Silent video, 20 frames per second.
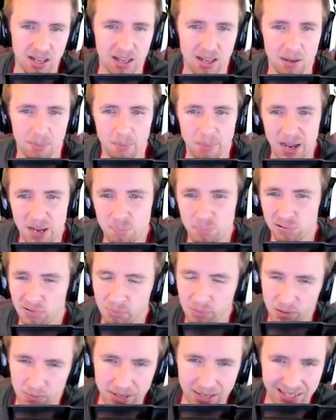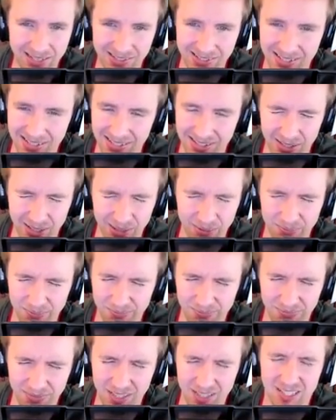My problem is, is that
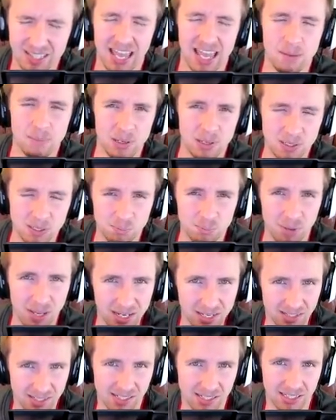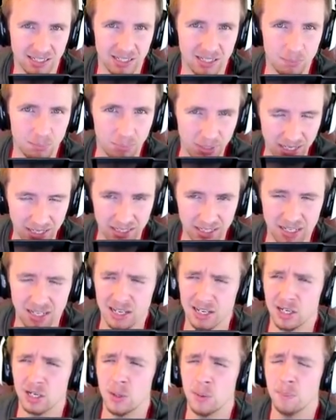the game has basically been
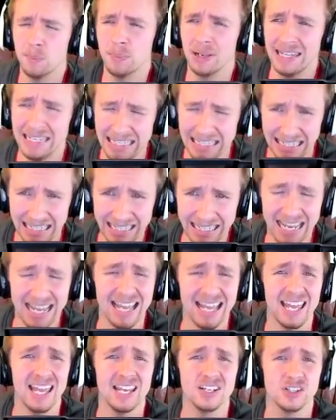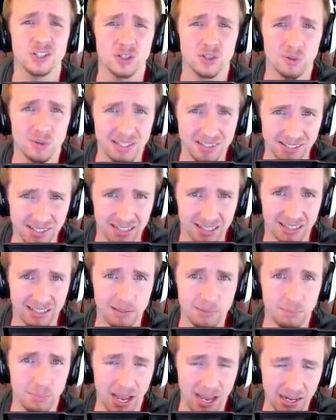completely intrinsically
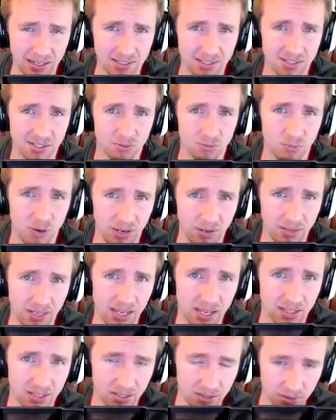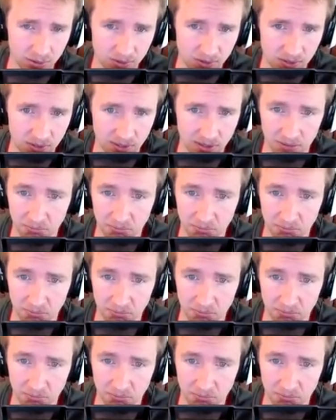balanced around their use.